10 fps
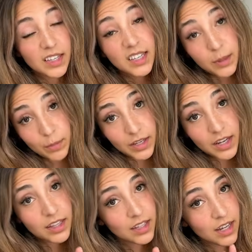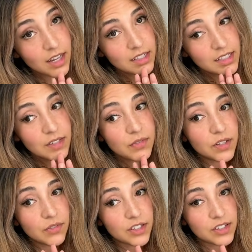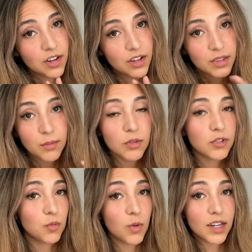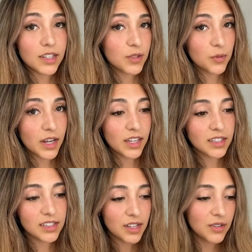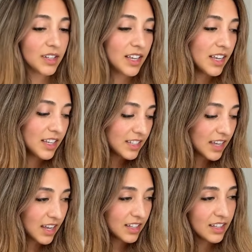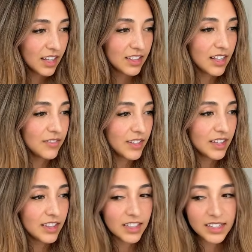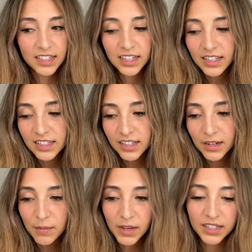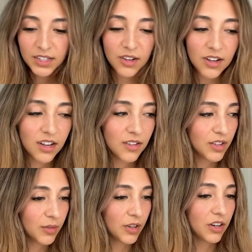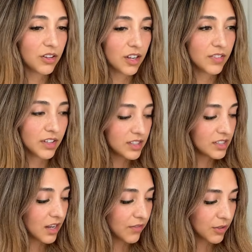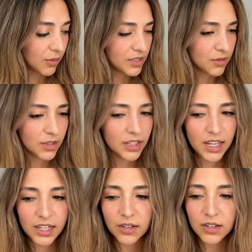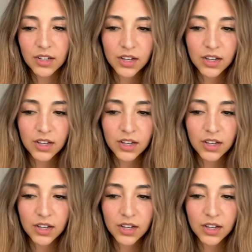keeping it in the end, even if it's not the most whitest white. So yeah, I love it. This is an amazing haul. I feel like we got a lot of good stuff. There wasn't really any